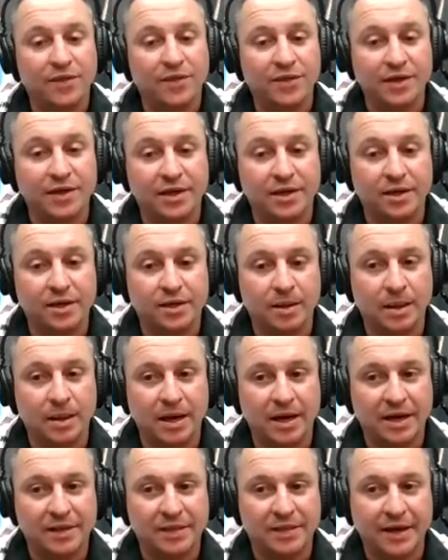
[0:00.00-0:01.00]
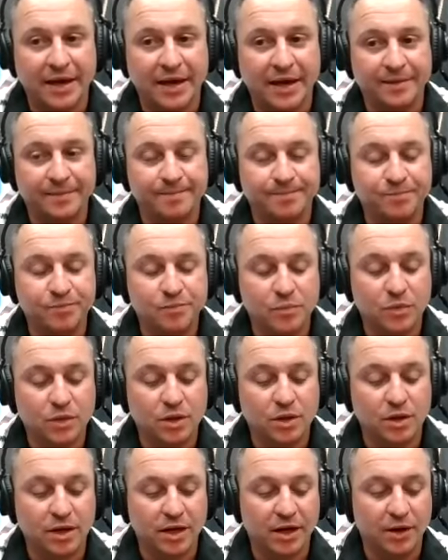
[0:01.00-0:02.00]
I think a lot of that
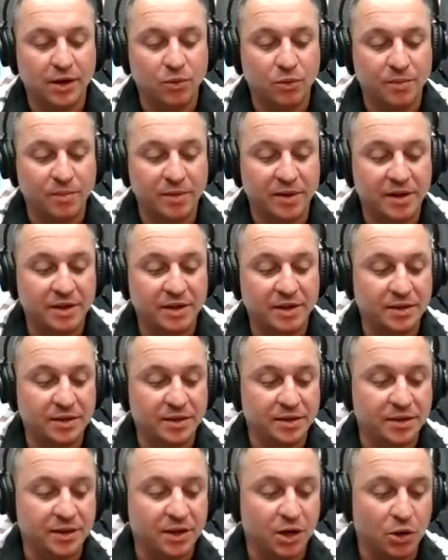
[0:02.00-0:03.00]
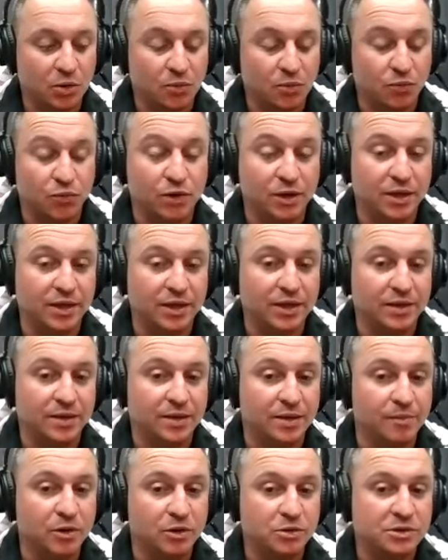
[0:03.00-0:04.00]
would be, you know, really
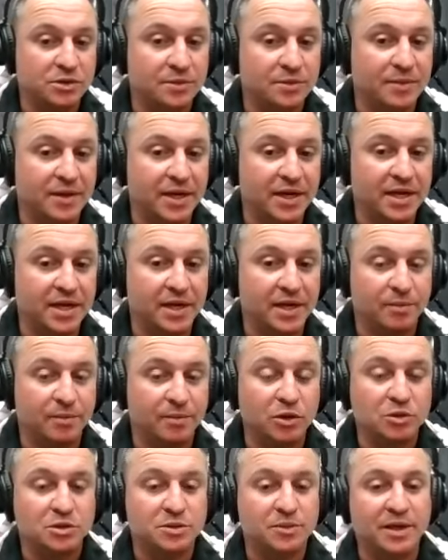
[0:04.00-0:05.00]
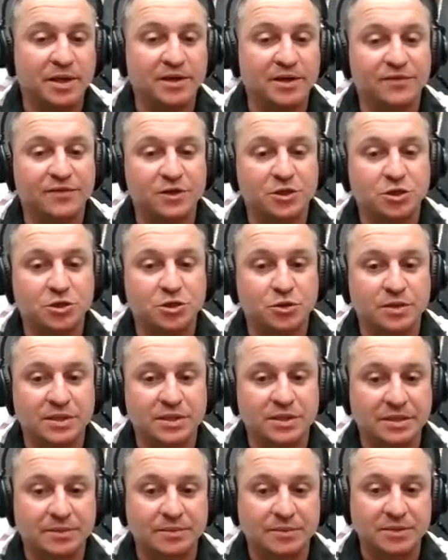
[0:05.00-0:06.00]
the most immediate and most beneficial
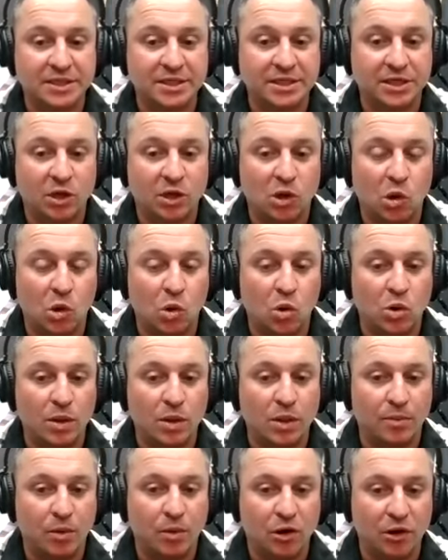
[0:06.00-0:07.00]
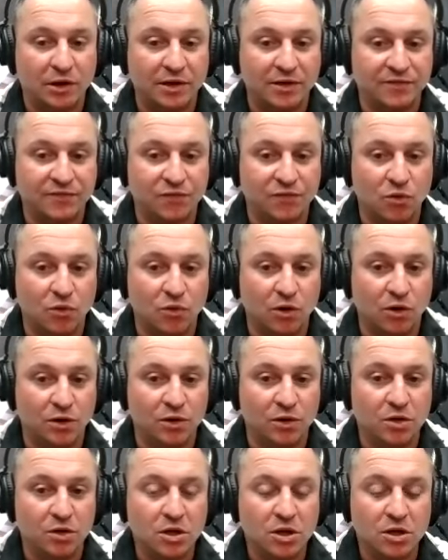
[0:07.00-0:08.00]
is I'm seeing a hole in the market
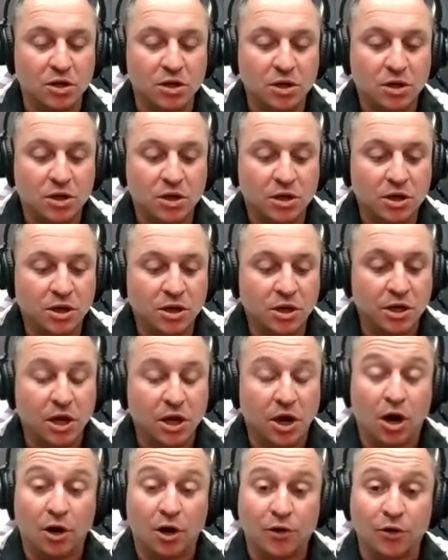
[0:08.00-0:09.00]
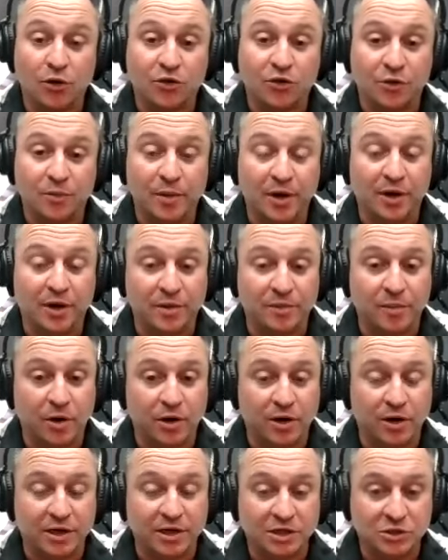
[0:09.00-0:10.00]
for our North American
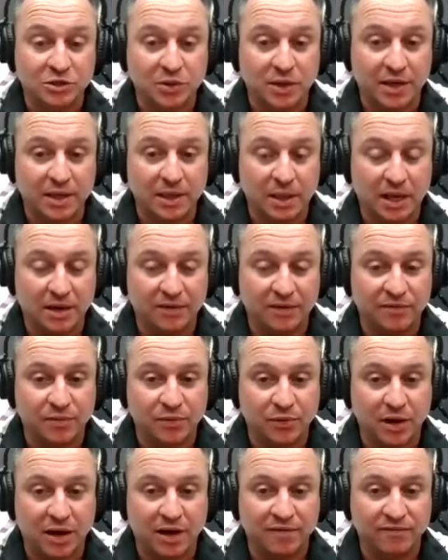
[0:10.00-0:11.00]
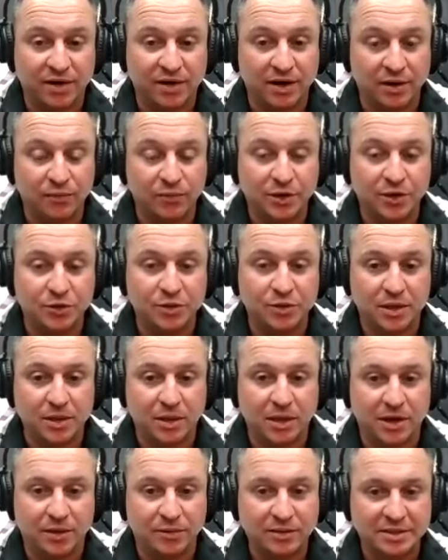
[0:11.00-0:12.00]
market is great. A lot of them thrive on it. We do get a
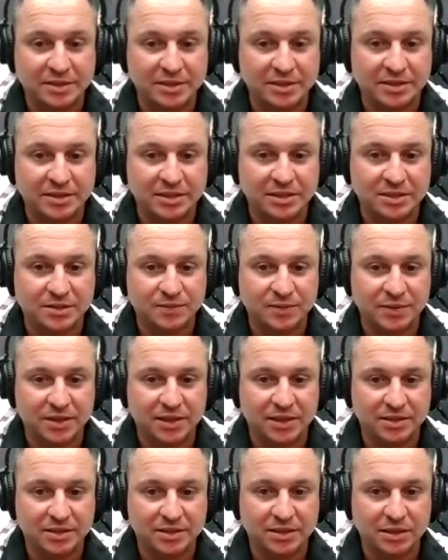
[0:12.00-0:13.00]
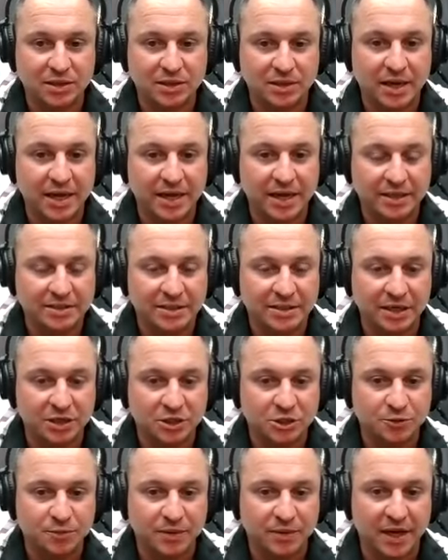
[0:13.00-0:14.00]
lot of resistance because of the
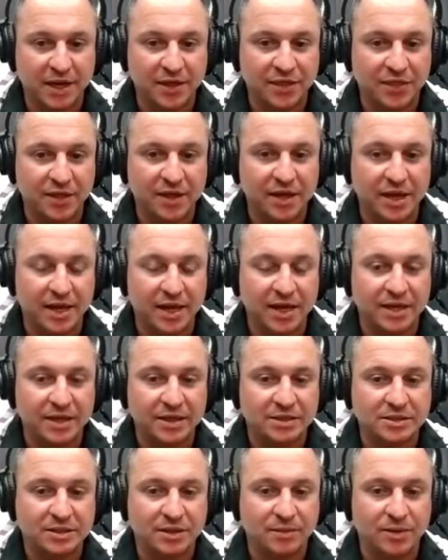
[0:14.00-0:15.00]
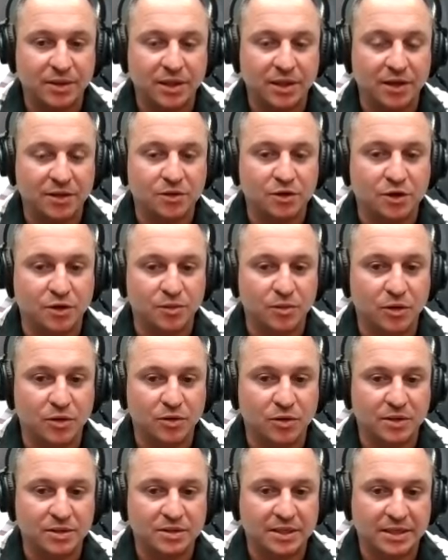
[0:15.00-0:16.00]
naysayers, but I think in some of the other
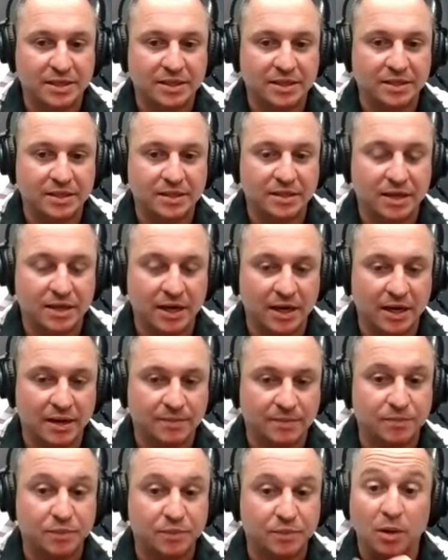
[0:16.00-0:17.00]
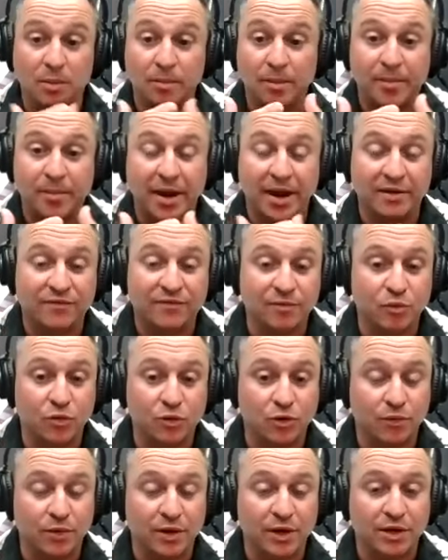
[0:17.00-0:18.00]
communities, like uh, coming back from
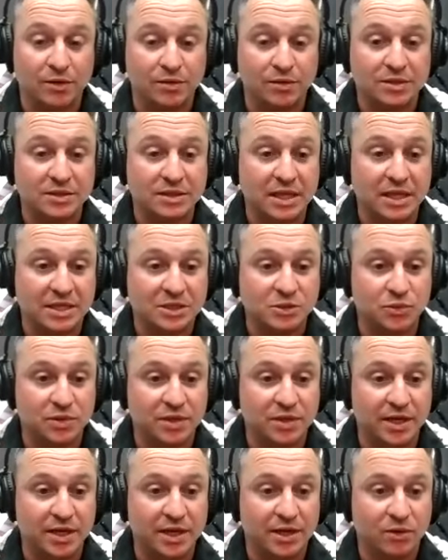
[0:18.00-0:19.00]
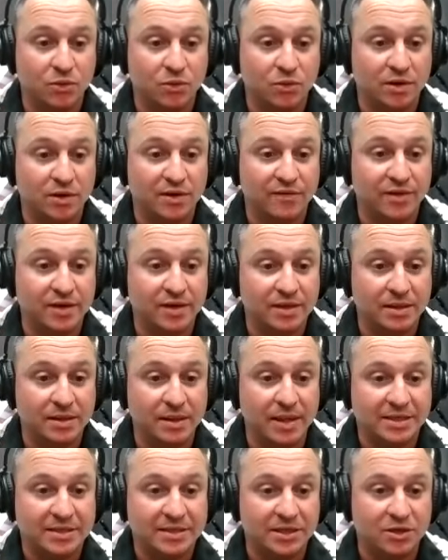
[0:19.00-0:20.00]
Puerto Rico this last weekend, or even in the
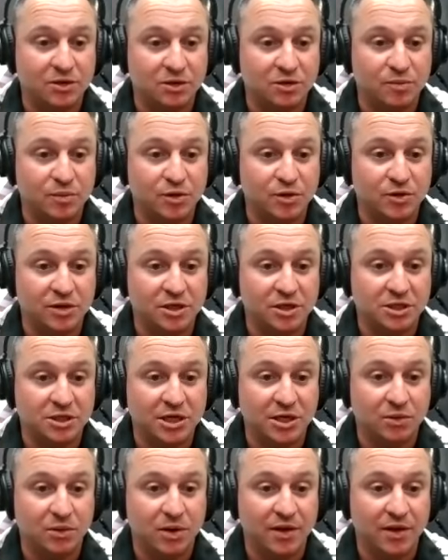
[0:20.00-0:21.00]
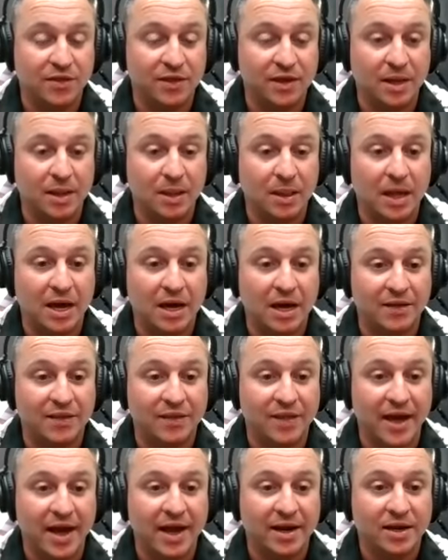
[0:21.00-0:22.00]
Latino community in general, I think a lot of
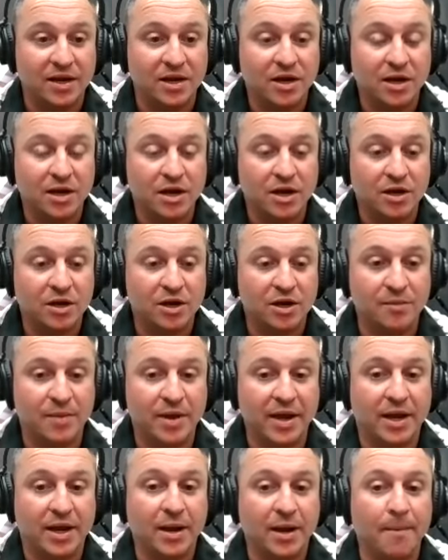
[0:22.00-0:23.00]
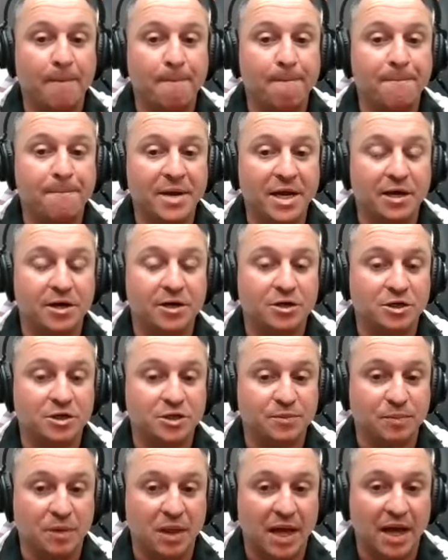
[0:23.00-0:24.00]
that could make a bigger
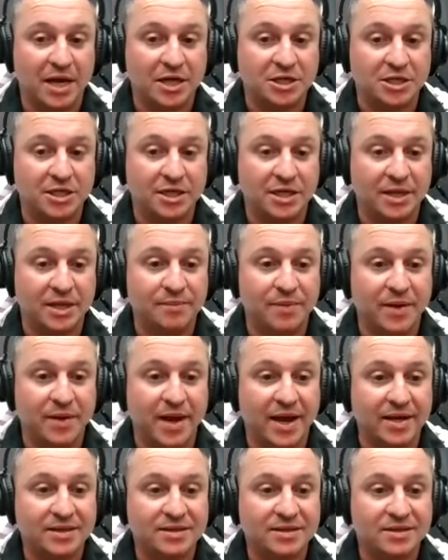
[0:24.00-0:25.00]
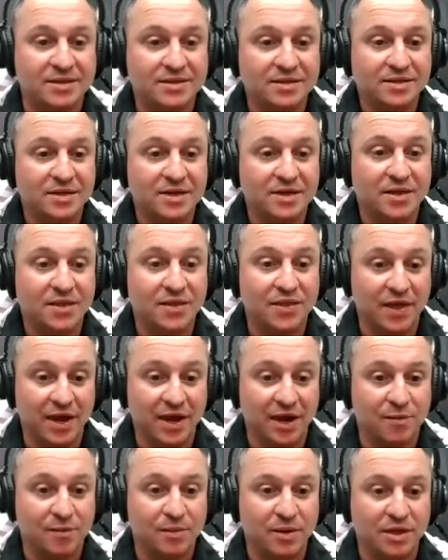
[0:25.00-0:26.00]
splash and impact
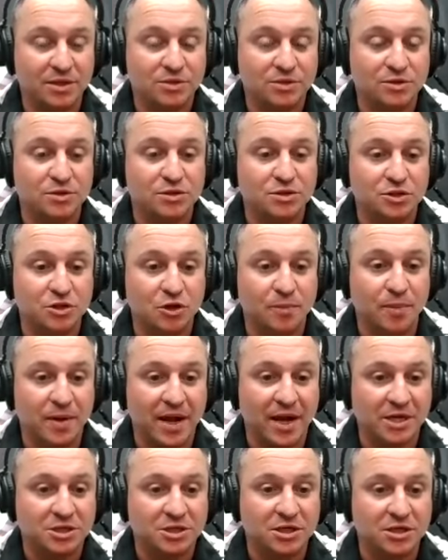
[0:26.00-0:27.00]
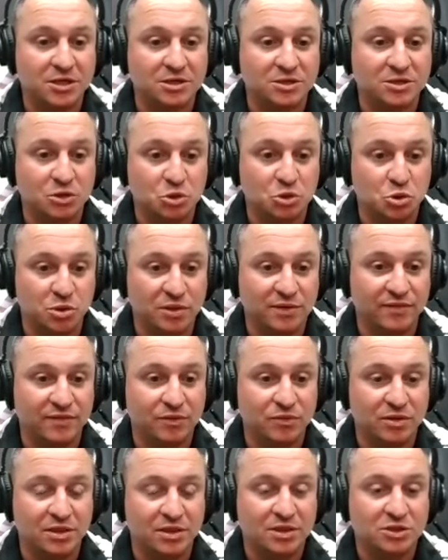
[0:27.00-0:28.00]
there because they're so passionate and so
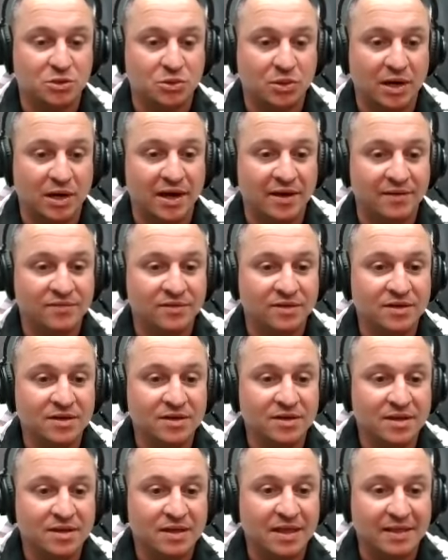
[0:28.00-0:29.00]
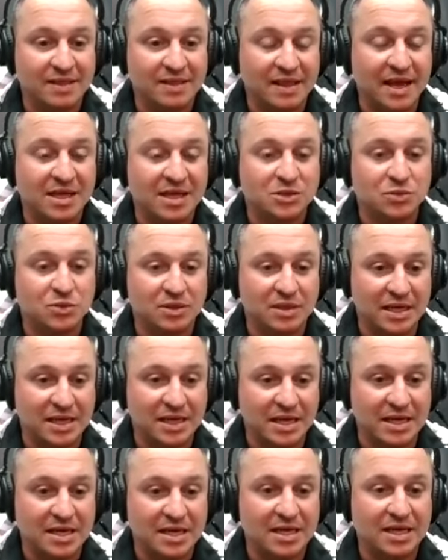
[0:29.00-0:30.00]
driven with this craft that that's what they
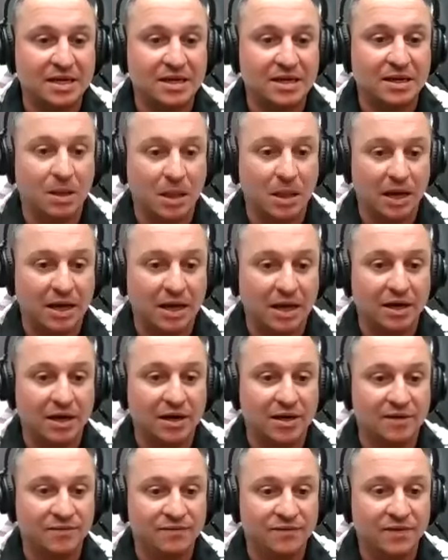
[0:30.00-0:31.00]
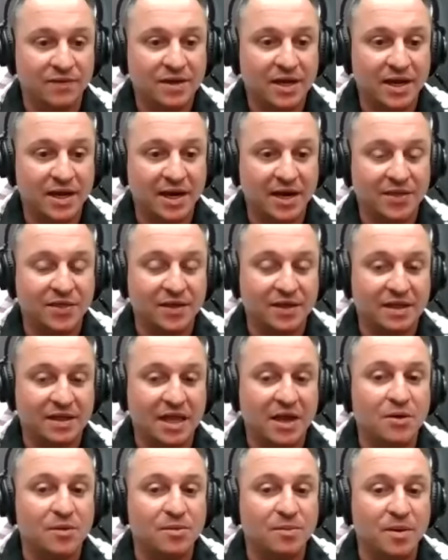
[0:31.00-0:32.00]
need a lot of. And I think
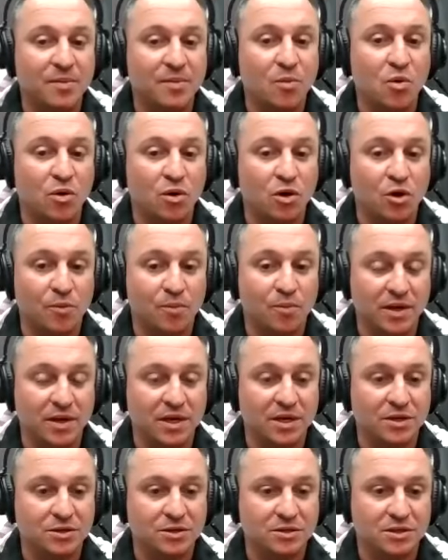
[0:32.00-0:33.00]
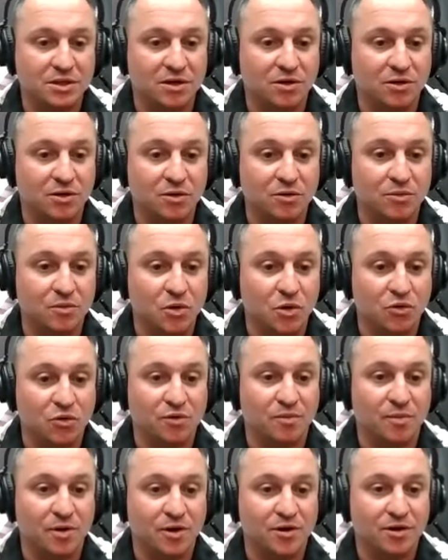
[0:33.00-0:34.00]
they would be more open ears in our own North
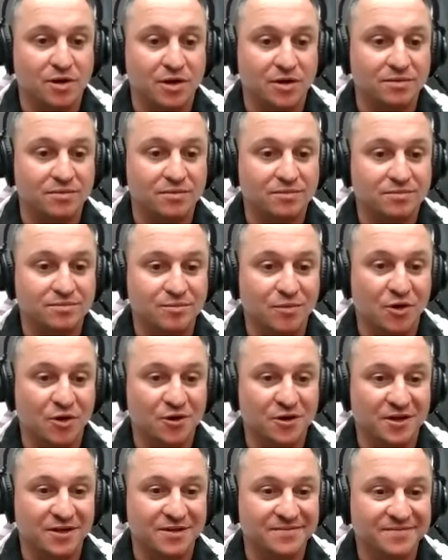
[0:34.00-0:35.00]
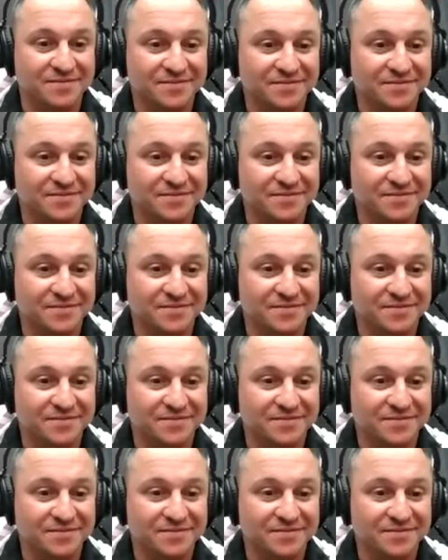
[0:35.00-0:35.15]
American market.